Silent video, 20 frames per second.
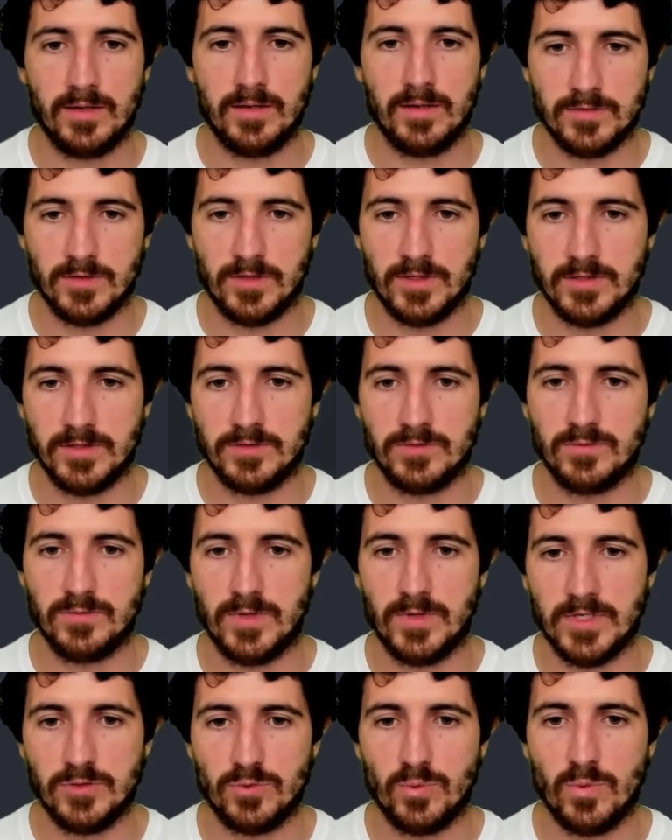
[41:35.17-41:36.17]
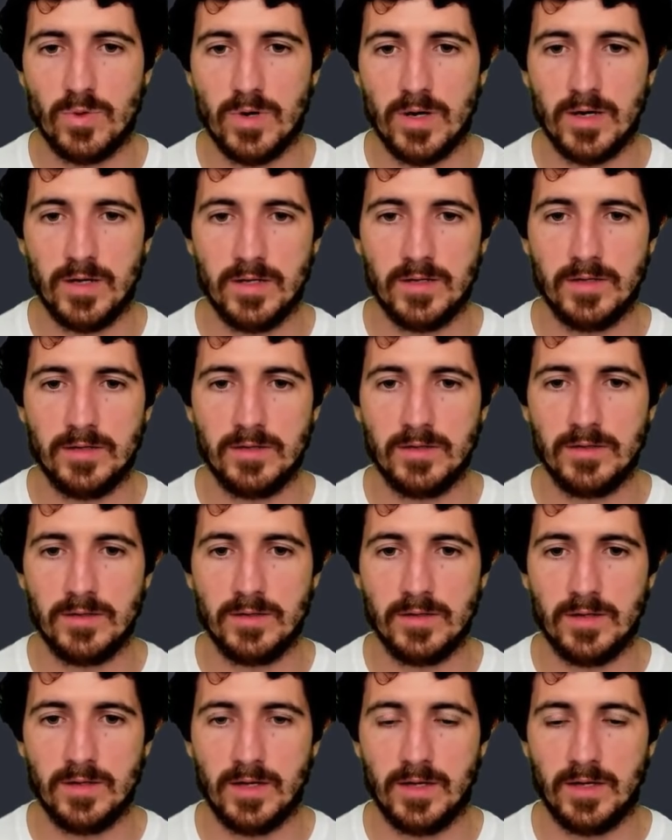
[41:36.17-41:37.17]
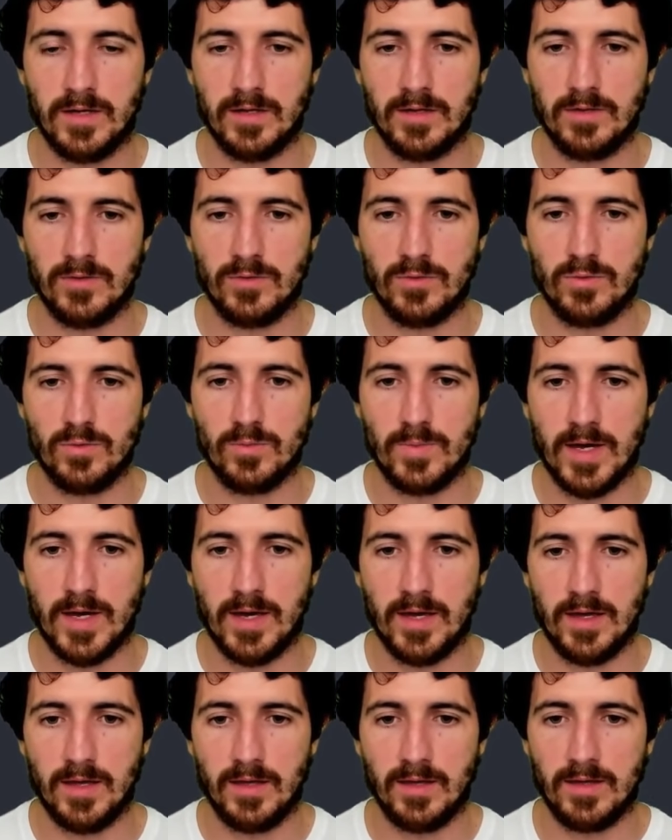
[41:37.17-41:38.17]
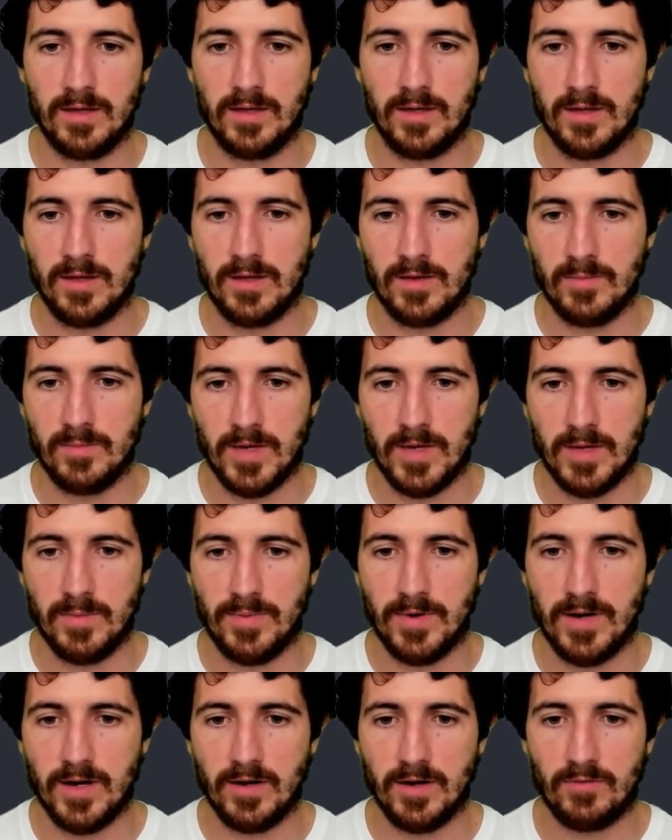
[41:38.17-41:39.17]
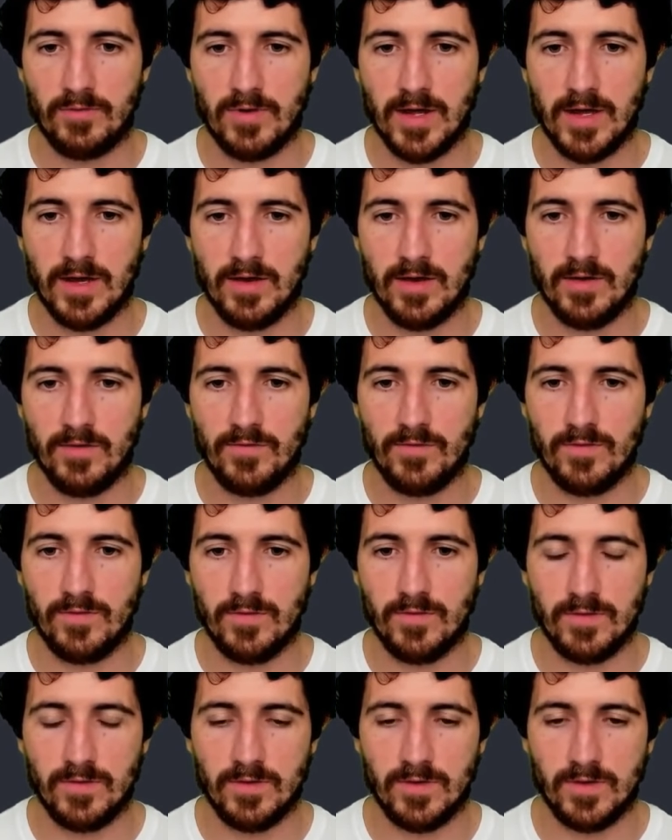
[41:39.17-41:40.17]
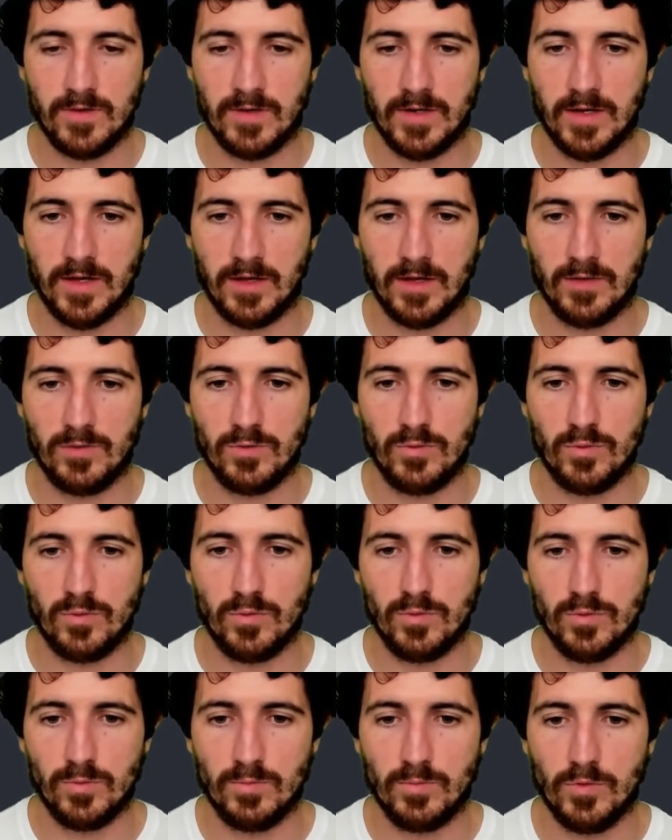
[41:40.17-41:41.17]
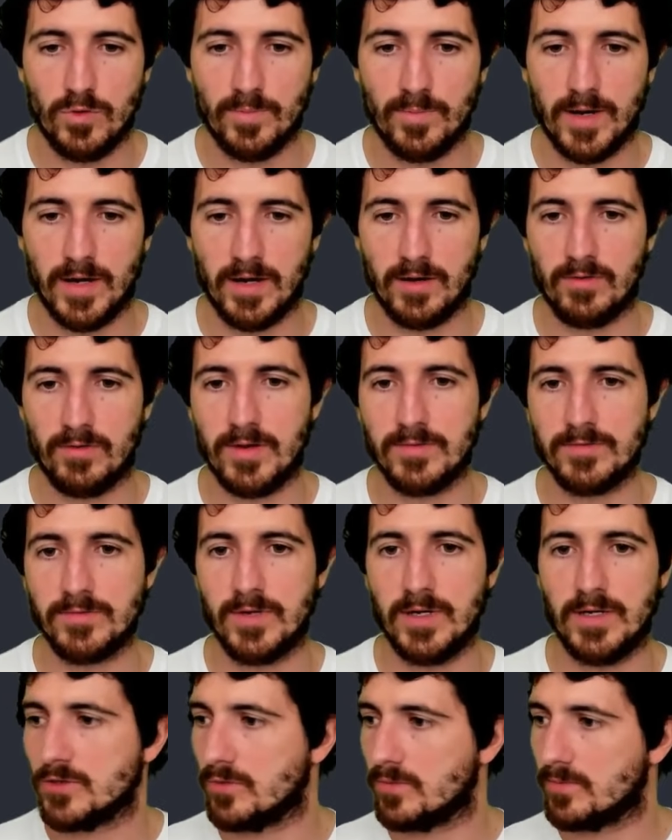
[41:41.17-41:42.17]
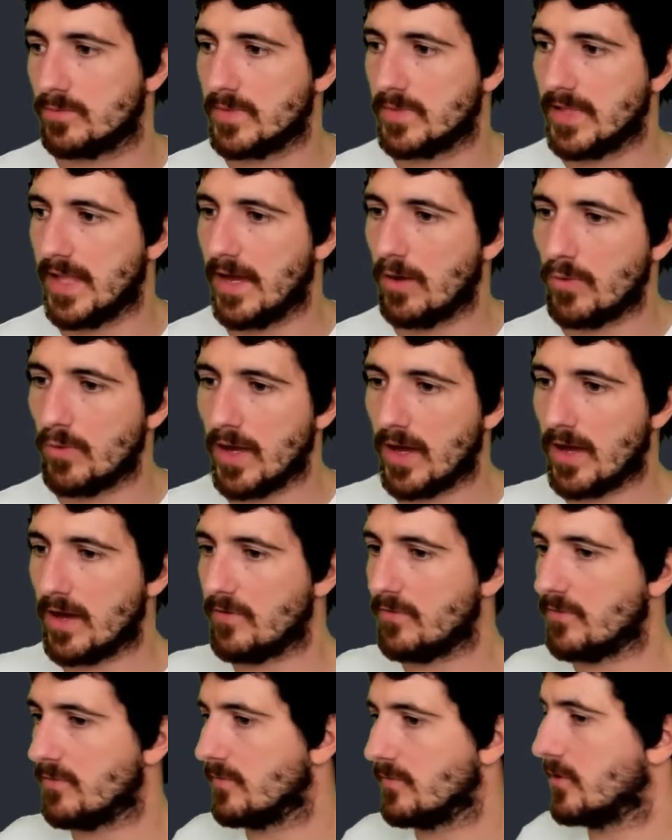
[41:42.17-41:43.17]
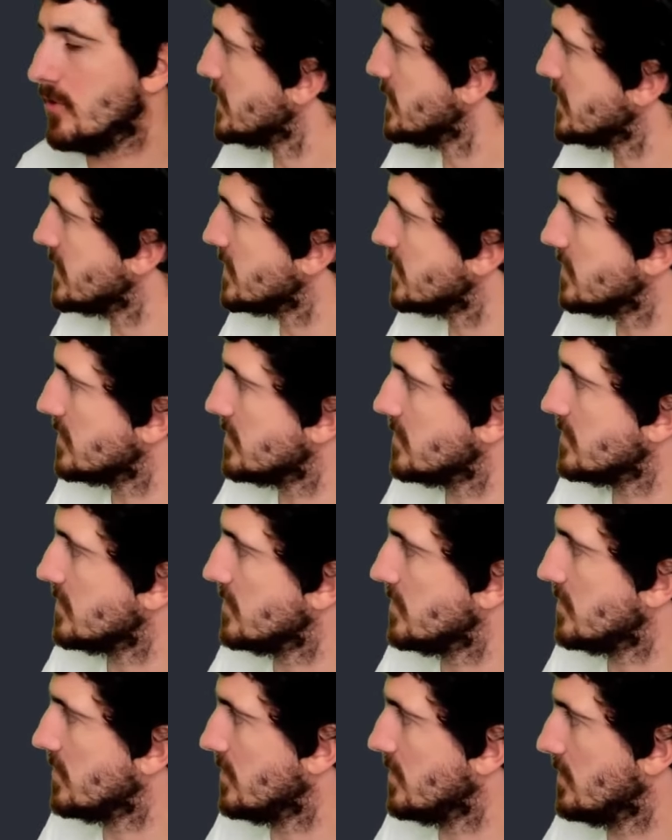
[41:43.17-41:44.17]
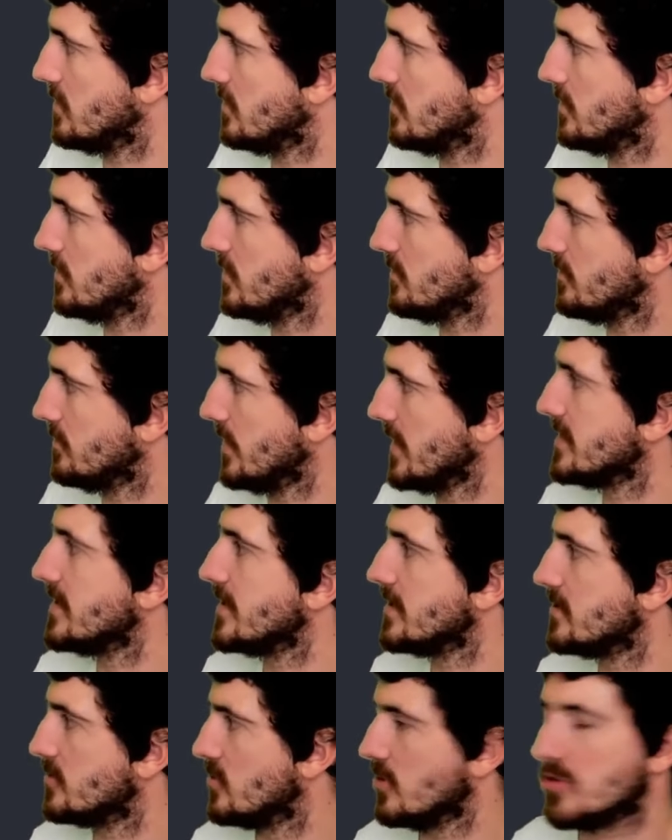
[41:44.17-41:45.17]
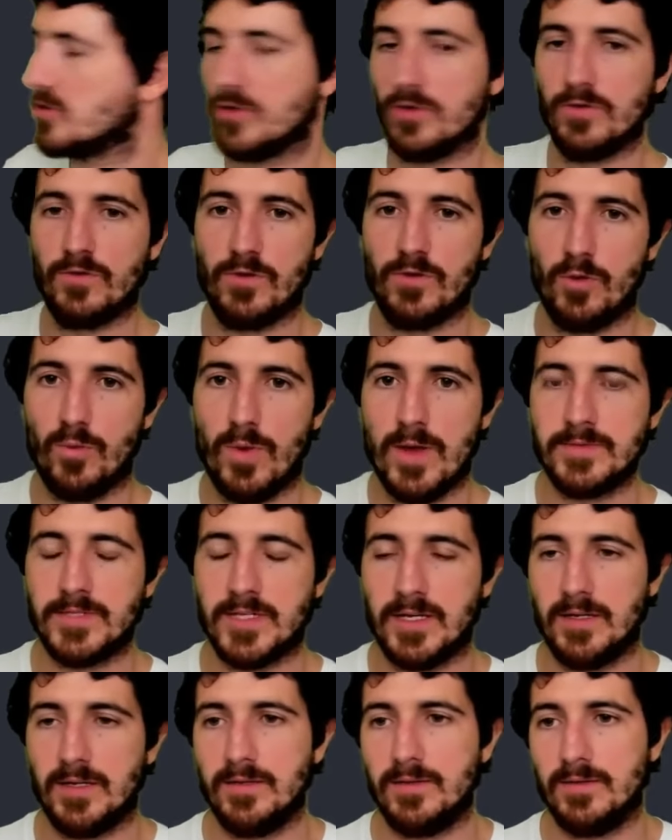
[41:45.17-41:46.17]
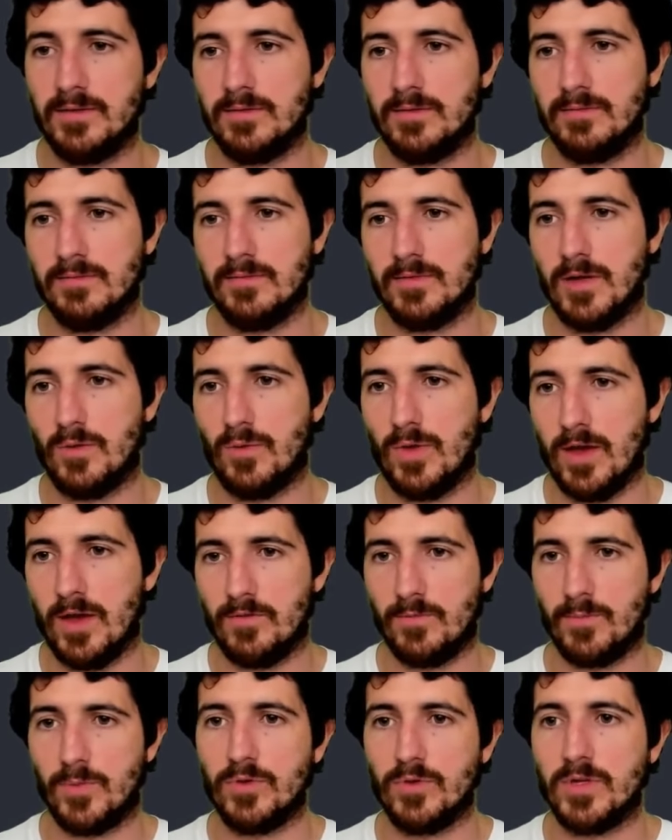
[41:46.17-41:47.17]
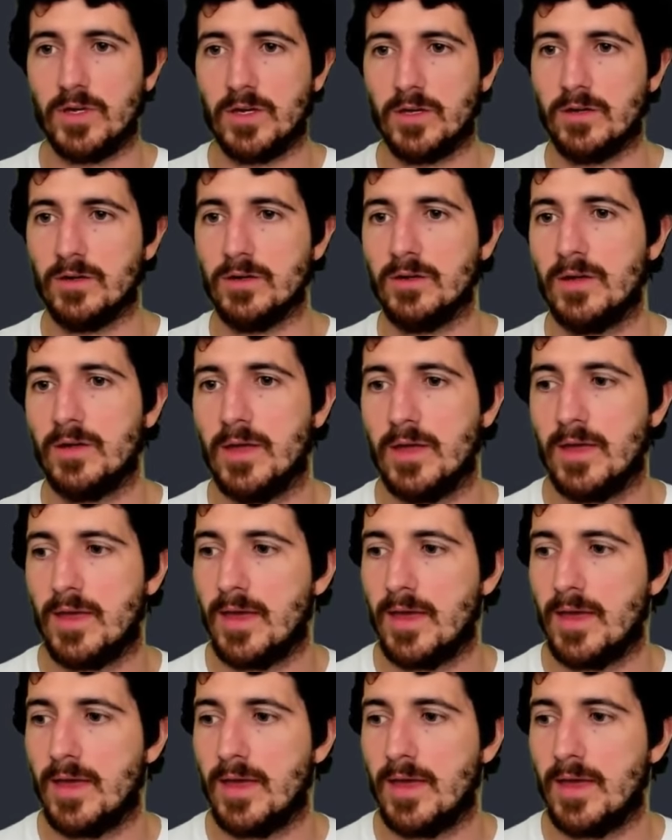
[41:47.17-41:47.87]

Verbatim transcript: So let's do H1. I can do my, my paragraph and I can do more paragraphs. So now we have, this is the basic structure for a website that we have put here.